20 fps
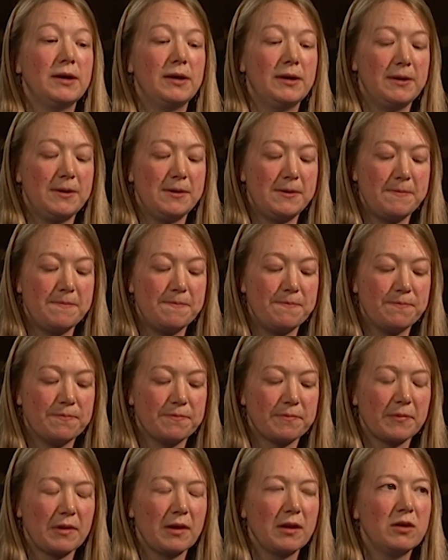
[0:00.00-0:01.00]

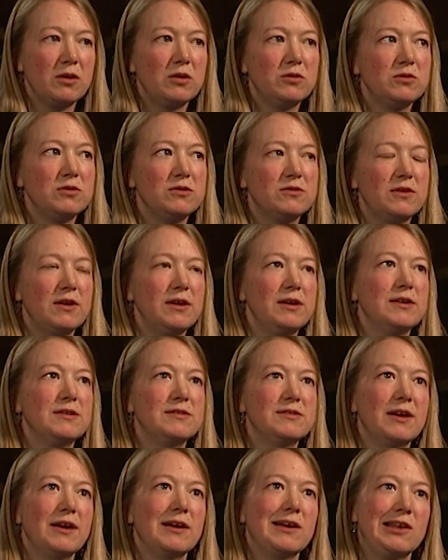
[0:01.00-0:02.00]
To say
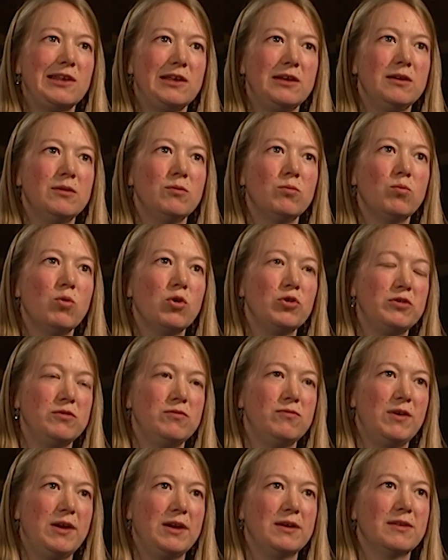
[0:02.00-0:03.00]
exactly what
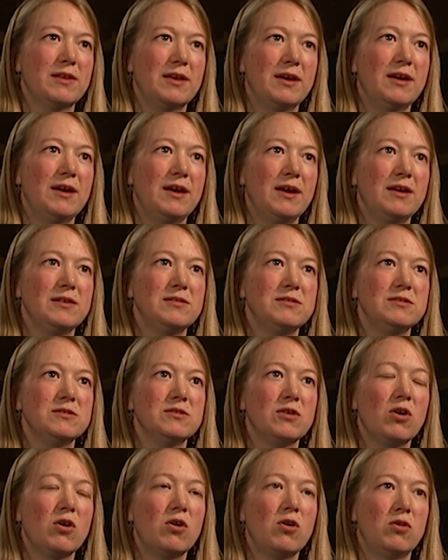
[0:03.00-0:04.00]
effect that has is
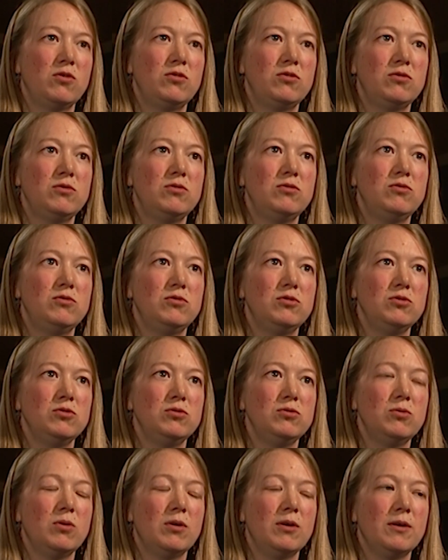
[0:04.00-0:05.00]
hard
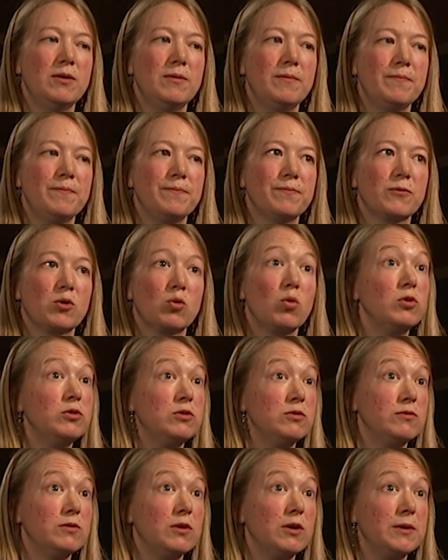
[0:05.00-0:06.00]
to
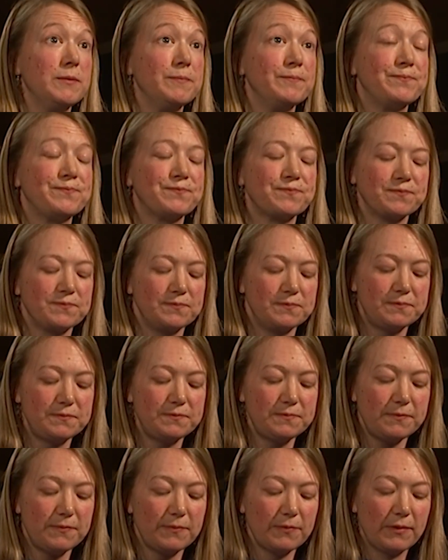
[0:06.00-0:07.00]
quantify
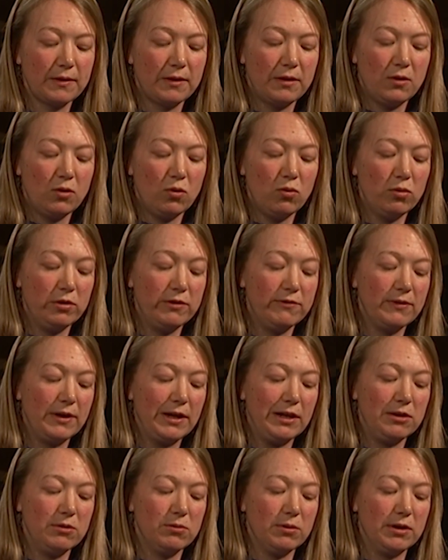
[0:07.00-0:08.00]
or
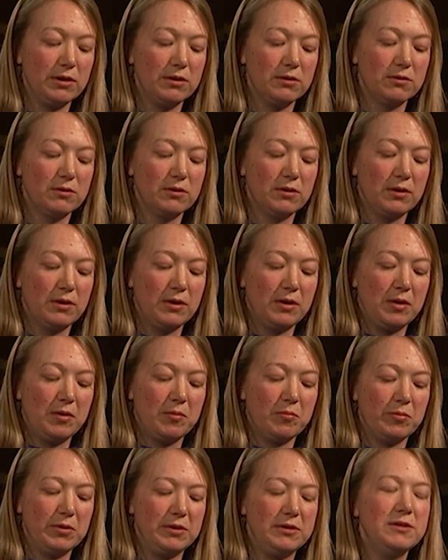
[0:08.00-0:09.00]
evaluate,
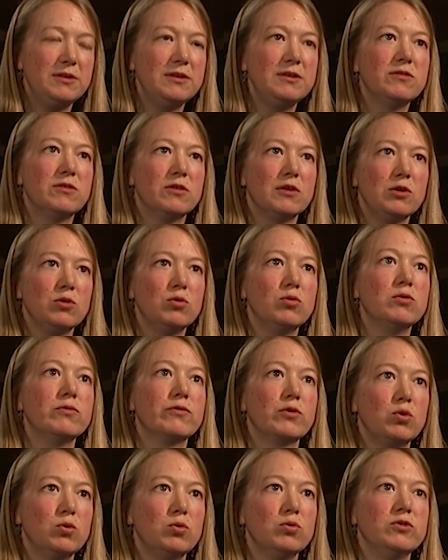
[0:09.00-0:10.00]
but it is the law of
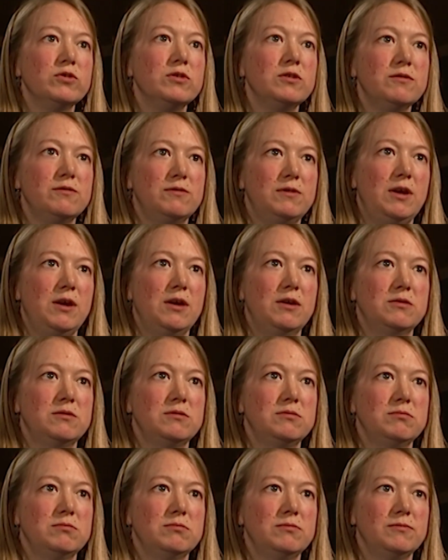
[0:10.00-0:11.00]
cause and effect,
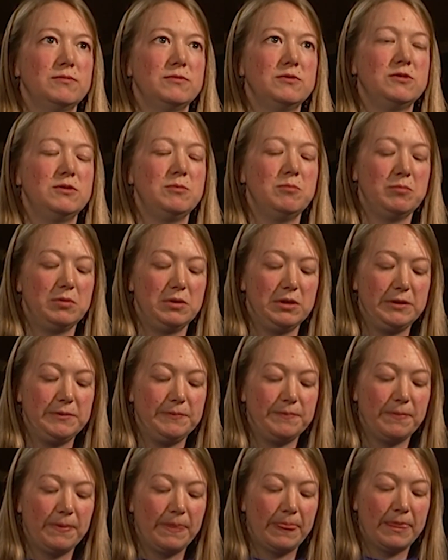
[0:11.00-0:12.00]
simply.
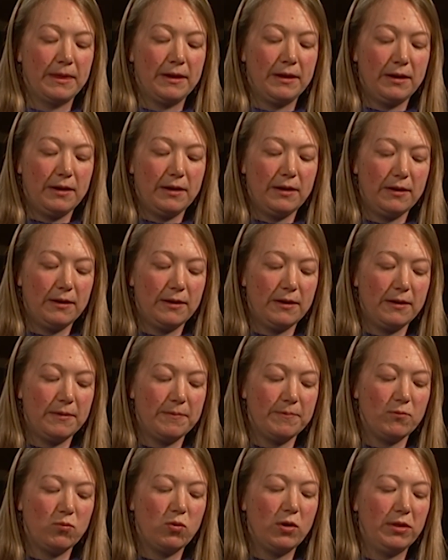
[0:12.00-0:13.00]

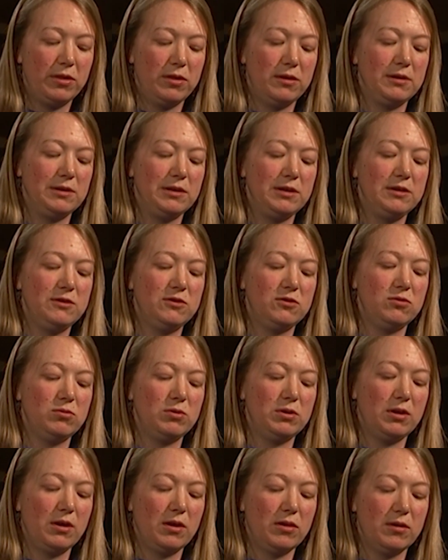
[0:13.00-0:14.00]
One thing leads to
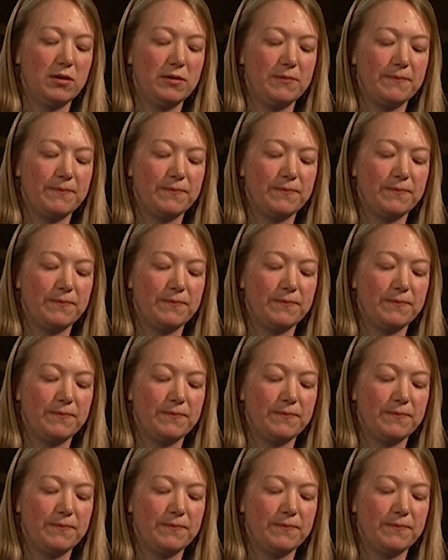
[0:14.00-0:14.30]
another.